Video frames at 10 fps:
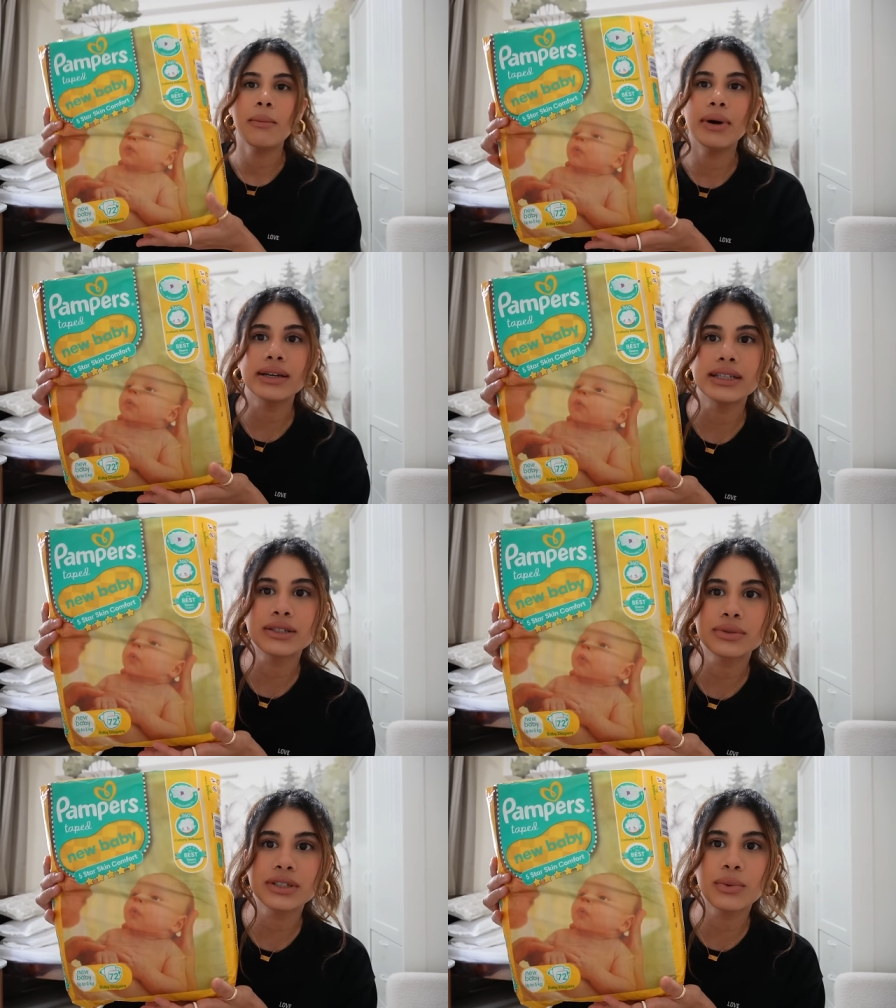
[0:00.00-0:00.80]
but
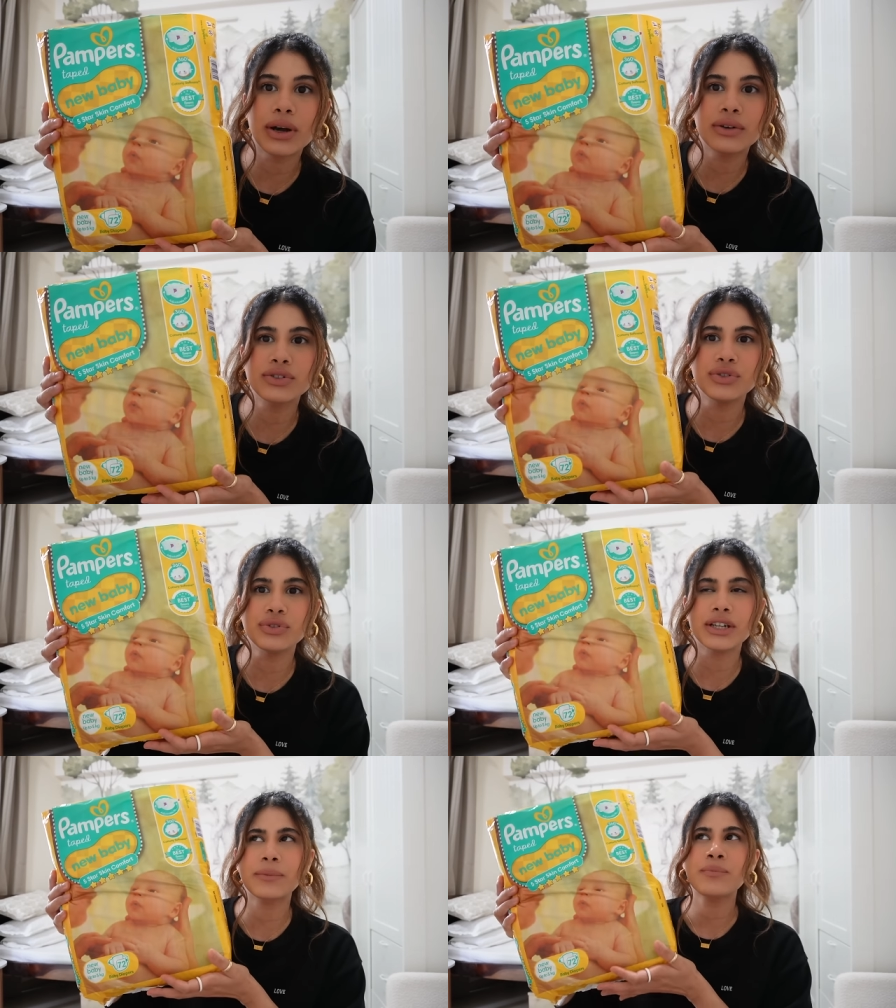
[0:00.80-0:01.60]
this was the one i was
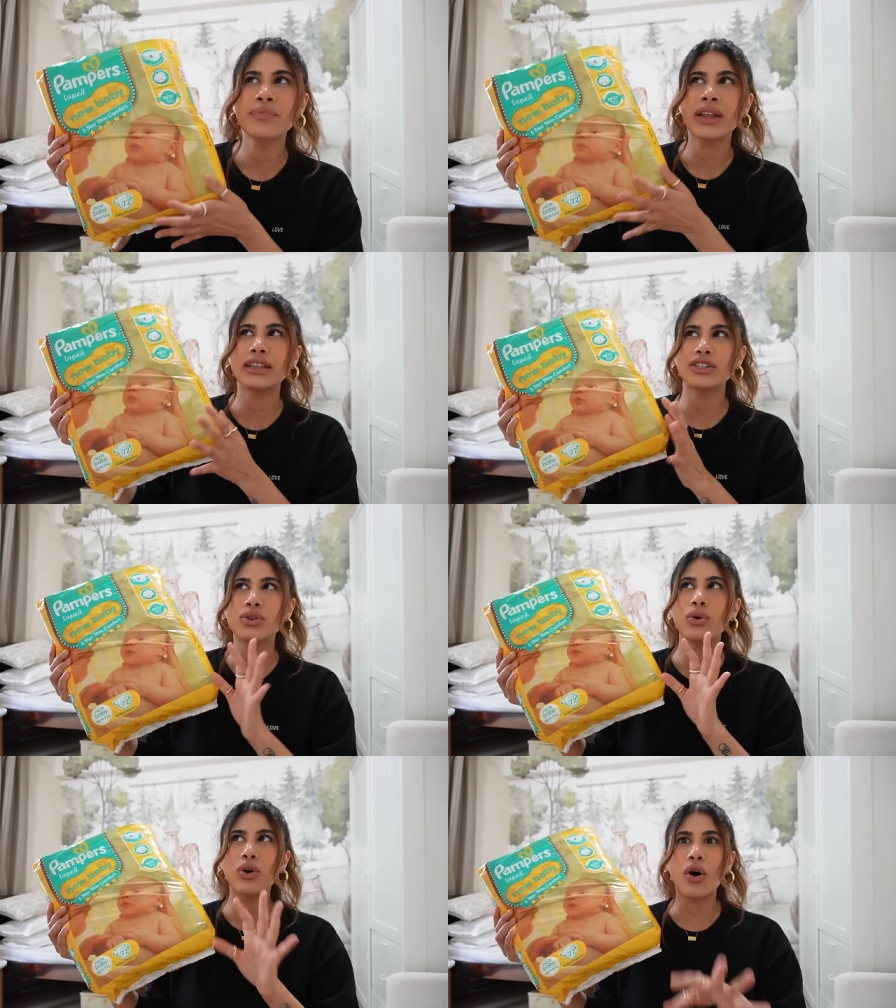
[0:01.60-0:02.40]
using there's
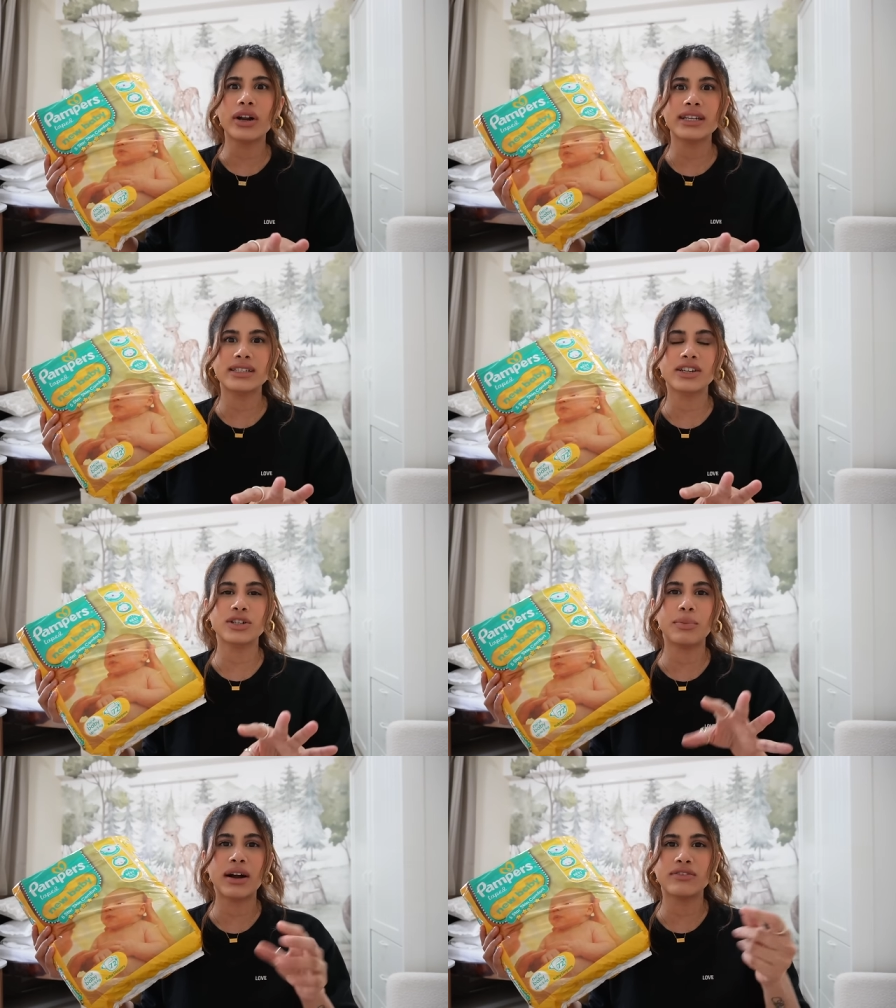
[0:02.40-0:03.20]
no con as such
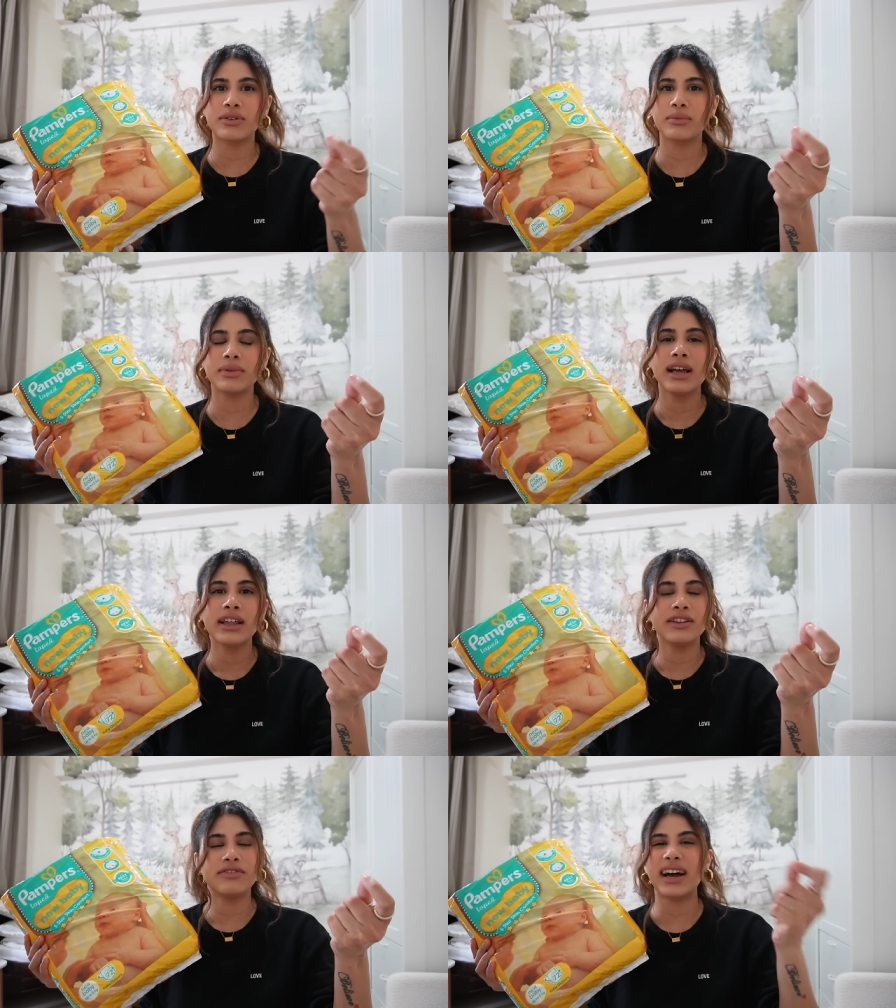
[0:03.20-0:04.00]
apart from
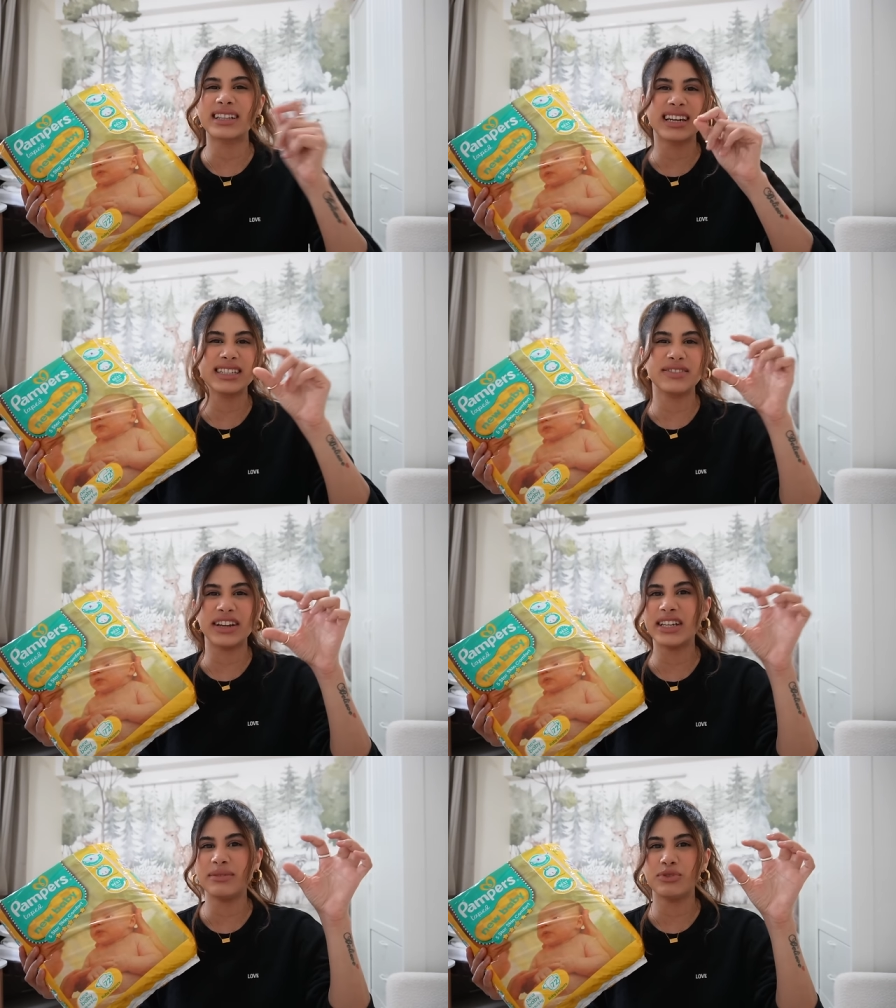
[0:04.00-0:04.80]
the fact that it's
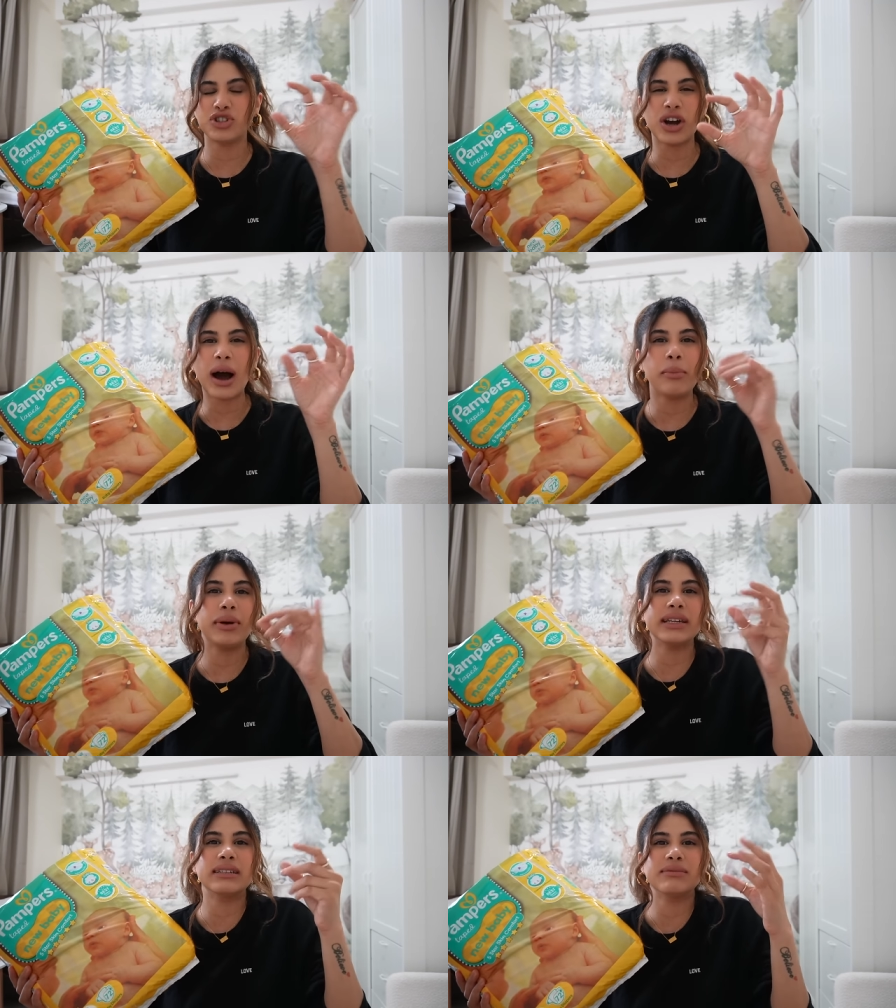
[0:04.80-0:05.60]
very sharp
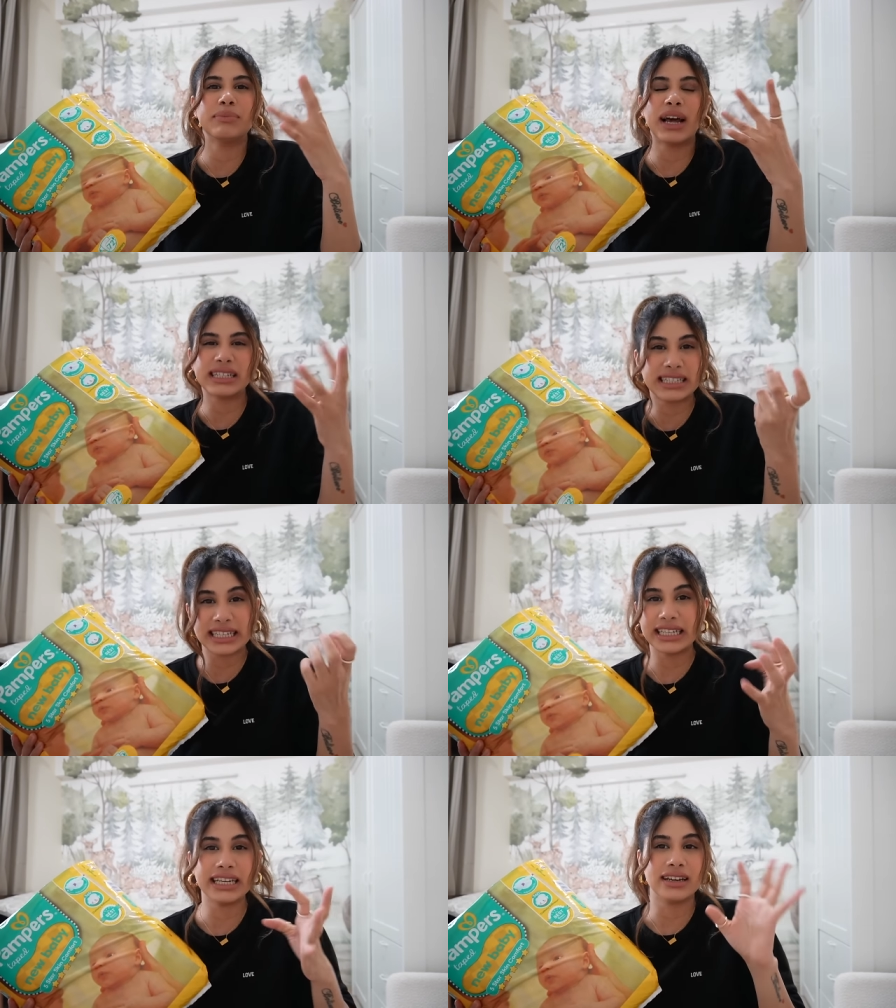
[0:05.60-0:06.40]
and
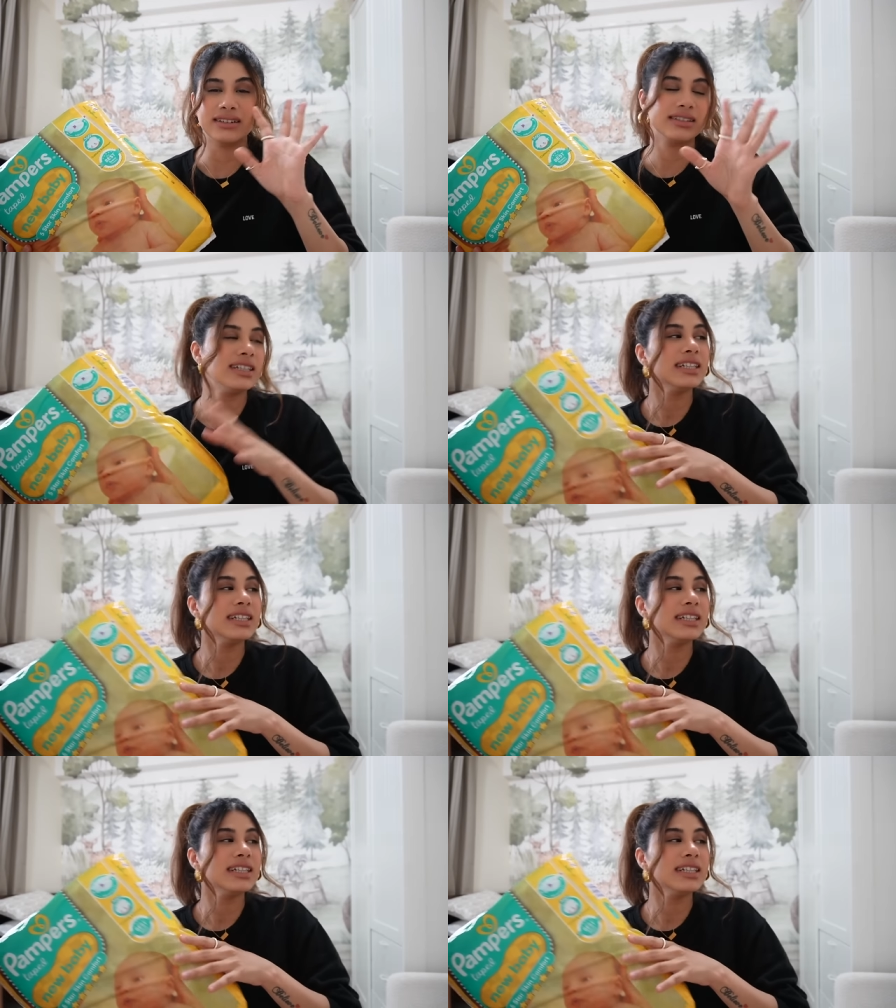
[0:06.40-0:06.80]
plasticky and